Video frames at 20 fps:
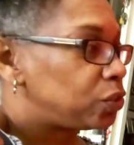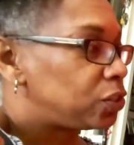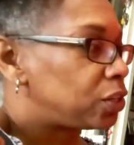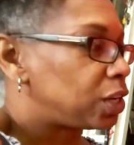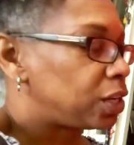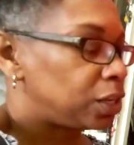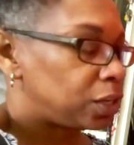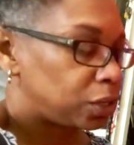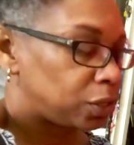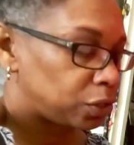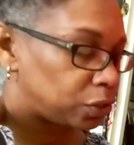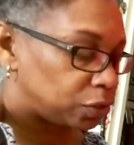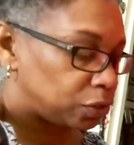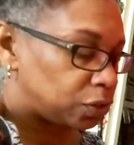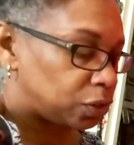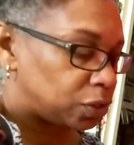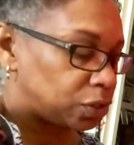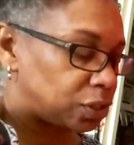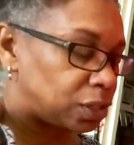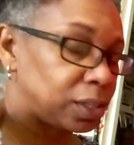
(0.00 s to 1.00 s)
D.
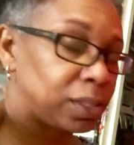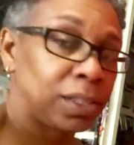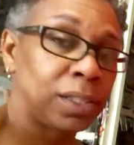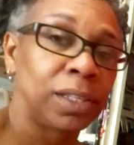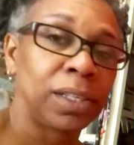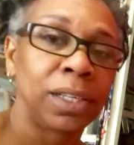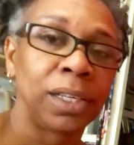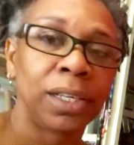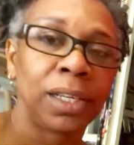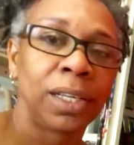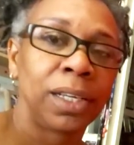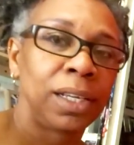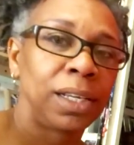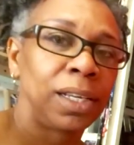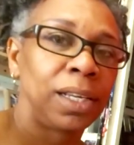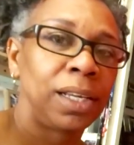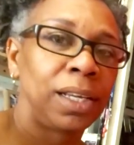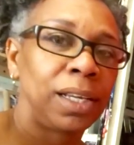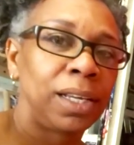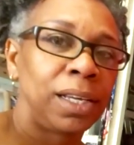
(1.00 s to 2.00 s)
Good.
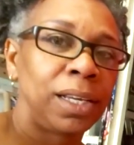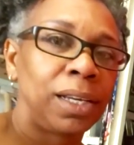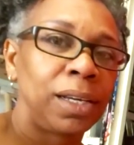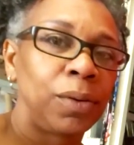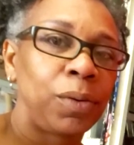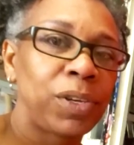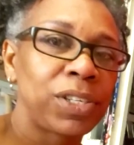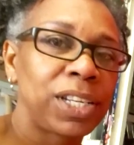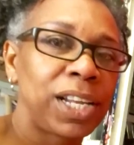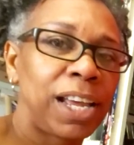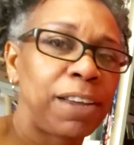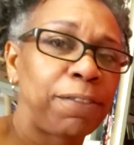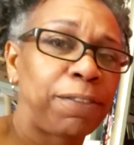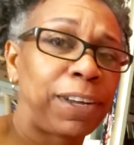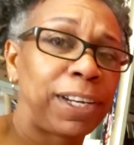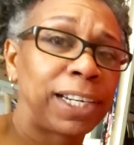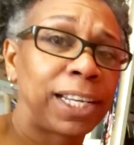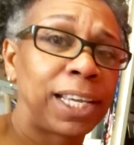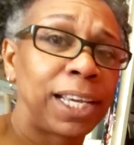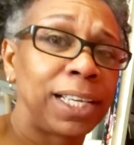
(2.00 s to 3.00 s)
Wasn't that
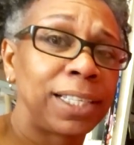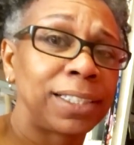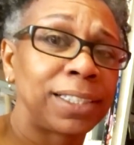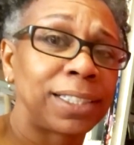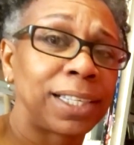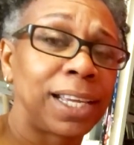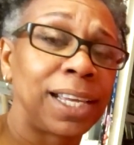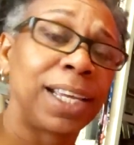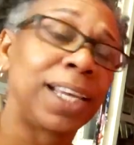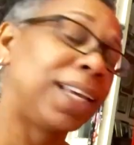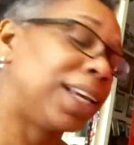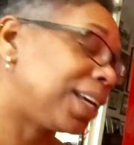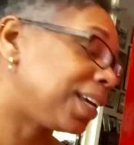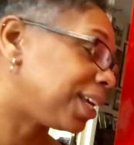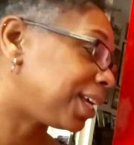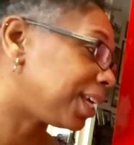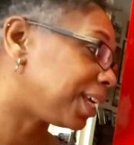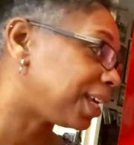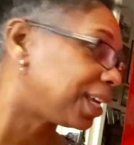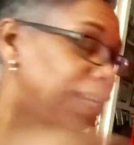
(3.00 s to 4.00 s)
fun, kids?
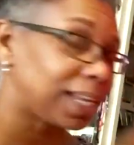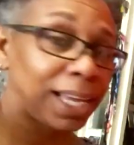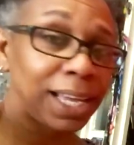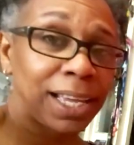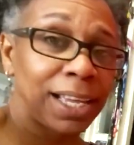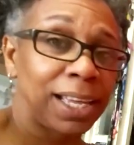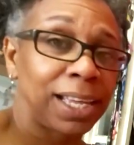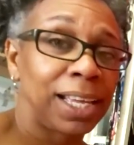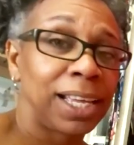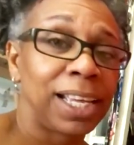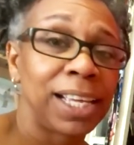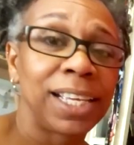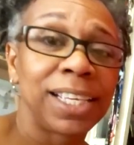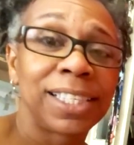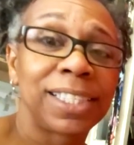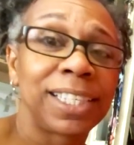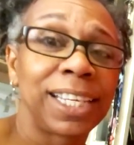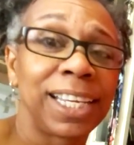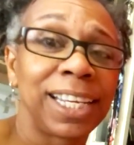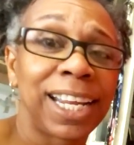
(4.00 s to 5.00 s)

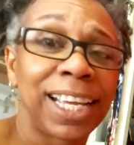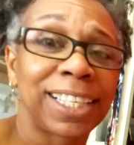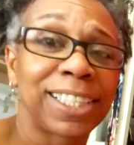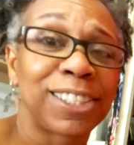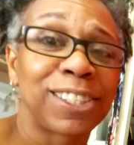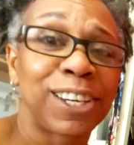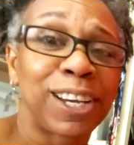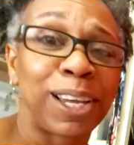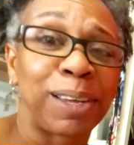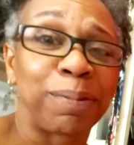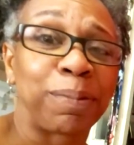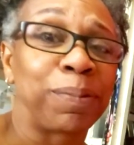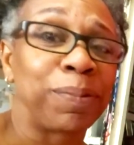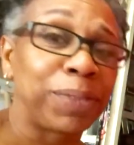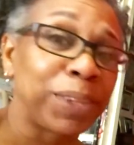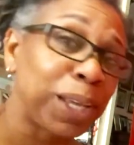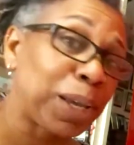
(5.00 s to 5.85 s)
See you next time.